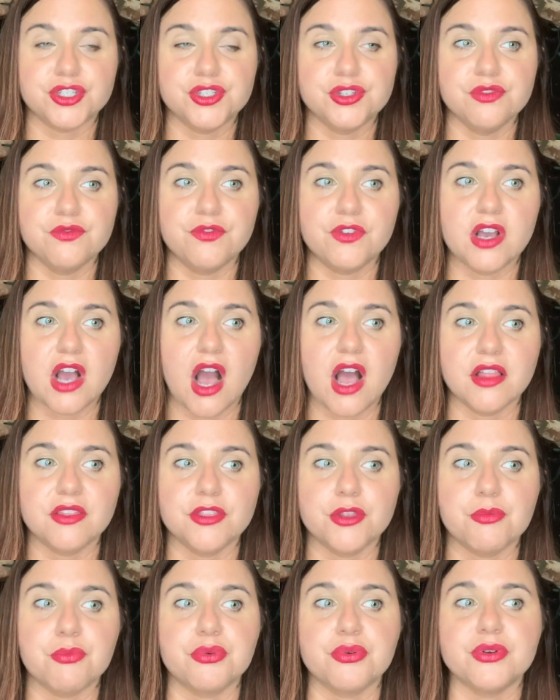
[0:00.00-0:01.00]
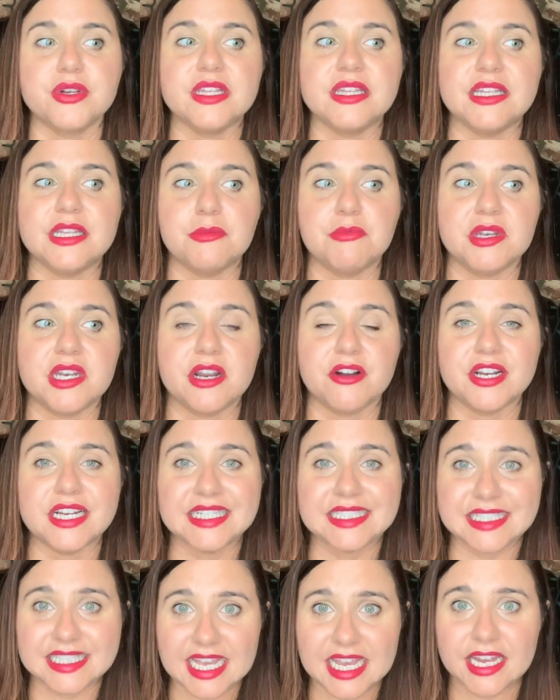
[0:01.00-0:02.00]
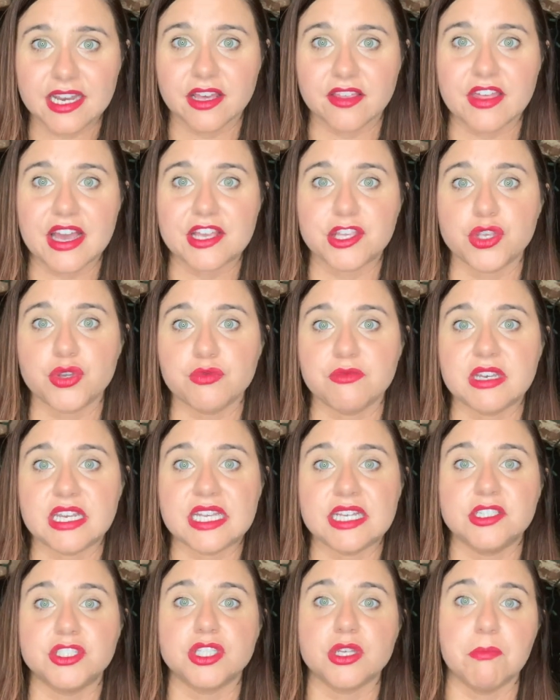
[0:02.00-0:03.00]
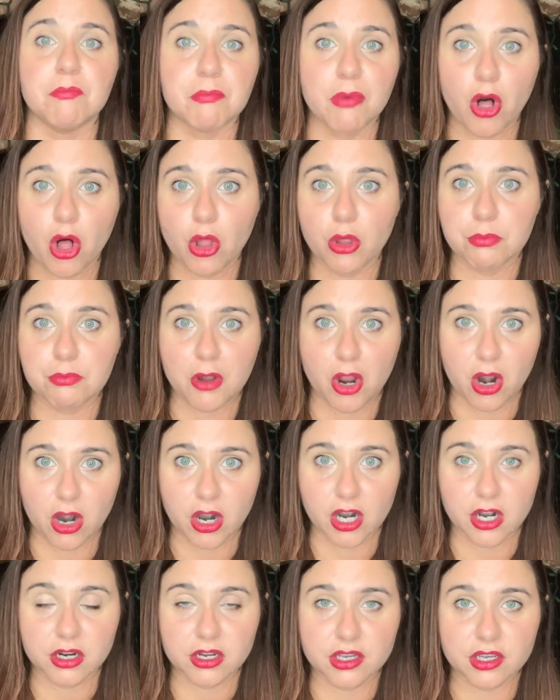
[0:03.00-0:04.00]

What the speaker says: you've gotten the preliminary data that you need to ballpark